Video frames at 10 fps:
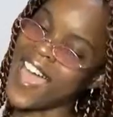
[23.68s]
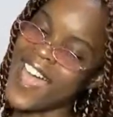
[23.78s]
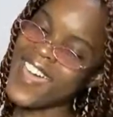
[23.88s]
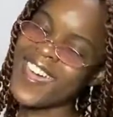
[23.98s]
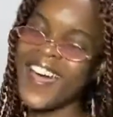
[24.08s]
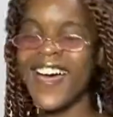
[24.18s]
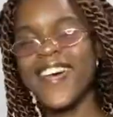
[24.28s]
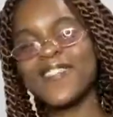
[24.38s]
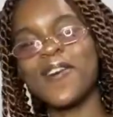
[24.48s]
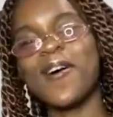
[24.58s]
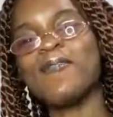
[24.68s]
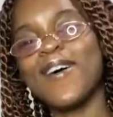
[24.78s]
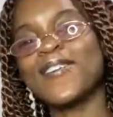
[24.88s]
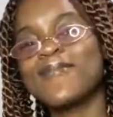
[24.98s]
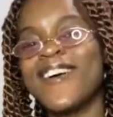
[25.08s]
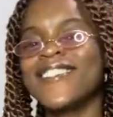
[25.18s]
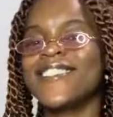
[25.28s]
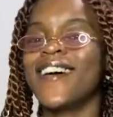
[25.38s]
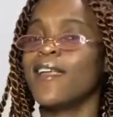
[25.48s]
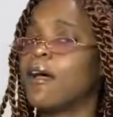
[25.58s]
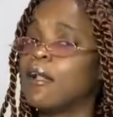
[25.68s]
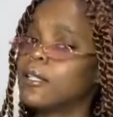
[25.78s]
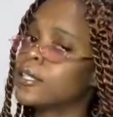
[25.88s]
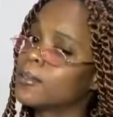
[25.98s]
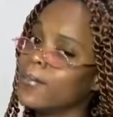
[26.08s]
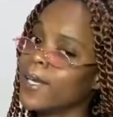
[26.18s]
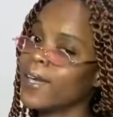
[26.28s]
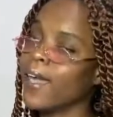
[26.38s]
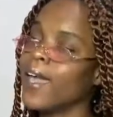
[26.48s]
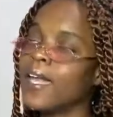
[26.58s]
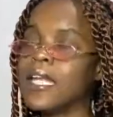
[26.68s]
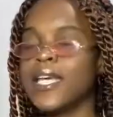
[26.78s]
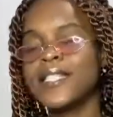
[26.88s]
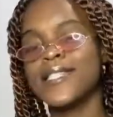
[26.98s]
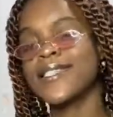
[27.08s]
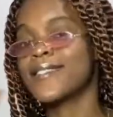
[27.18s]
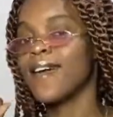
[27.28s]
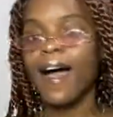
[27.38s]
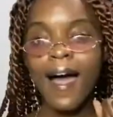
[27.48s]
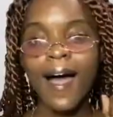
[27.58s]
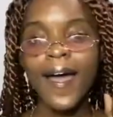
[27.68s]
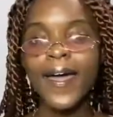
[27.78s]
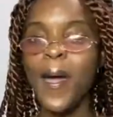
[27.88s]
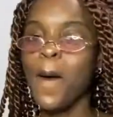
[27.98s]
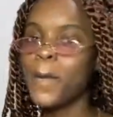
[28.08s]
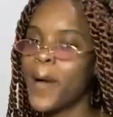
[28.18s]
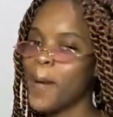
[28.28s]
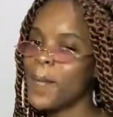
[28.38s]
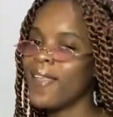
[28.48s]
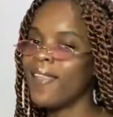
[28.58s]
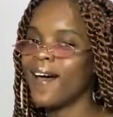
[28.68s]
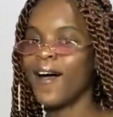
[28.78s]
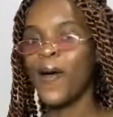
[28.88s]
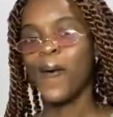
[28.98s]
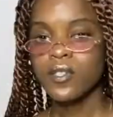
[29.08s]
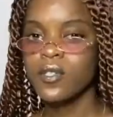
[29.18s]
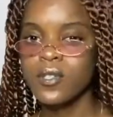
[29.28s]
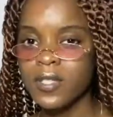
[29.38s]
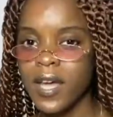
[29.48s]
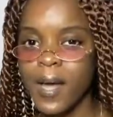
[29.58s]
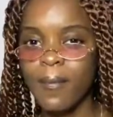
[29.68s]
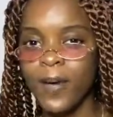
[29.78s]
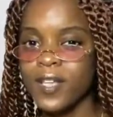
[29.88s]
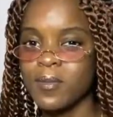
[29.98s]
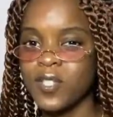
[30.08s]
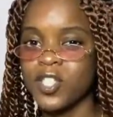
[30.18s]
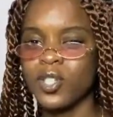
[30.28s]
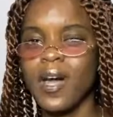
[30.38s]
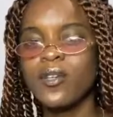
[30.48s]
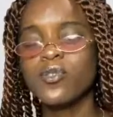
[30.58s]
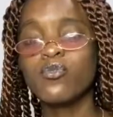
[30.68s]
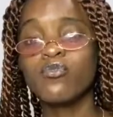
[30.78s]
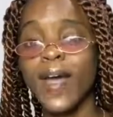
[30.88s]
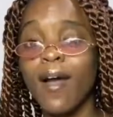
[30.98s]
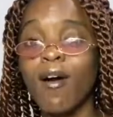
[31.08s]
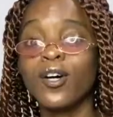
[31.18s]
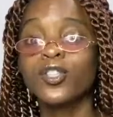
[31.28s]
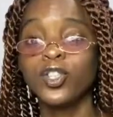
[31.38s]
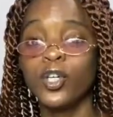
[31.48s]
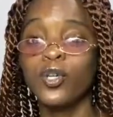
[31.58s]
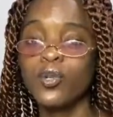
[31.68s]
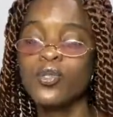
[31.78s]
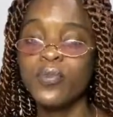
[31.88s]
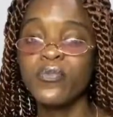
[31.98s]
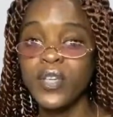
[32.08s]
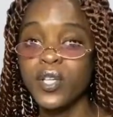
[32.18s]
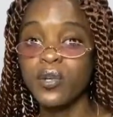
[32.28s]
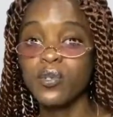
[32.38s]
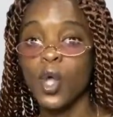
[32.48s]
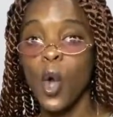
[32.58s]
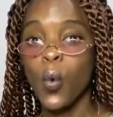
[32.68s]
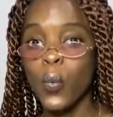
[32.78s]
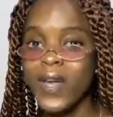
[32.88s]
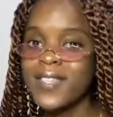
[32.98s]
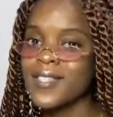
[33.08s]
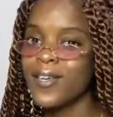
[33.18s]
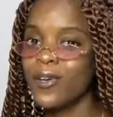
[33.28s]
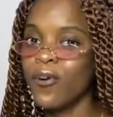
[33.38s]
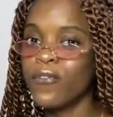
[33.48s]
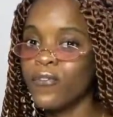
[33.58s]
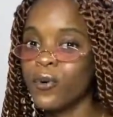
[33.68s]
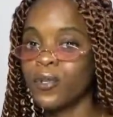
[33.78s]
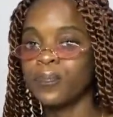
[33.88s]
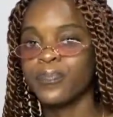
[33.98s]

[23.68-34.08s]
hey guys welcome back to my channel it's me again it is i pamela Today I'm going to be teaching how to record your YouTube videos with your phone.